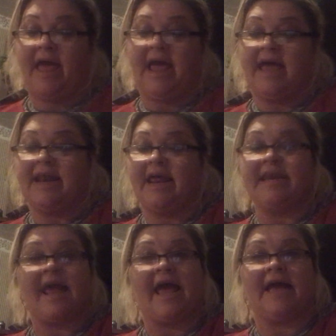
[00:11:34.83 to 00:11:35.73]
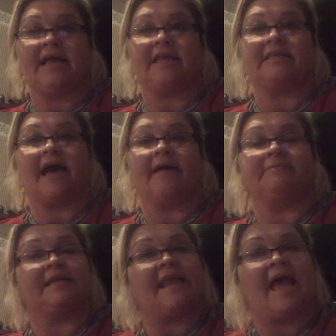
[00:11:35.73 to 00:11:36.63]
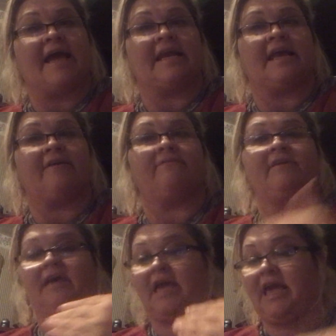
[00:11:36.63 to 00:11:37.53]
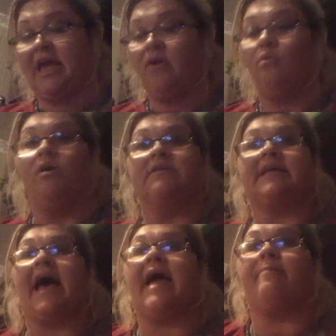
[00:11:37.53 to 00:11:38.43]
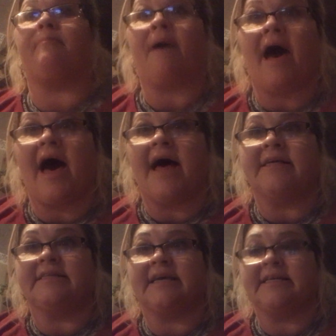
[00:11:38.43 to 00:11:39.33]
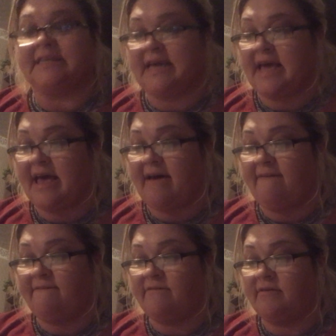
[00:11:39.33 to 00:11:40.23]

and times a negative equals a positive.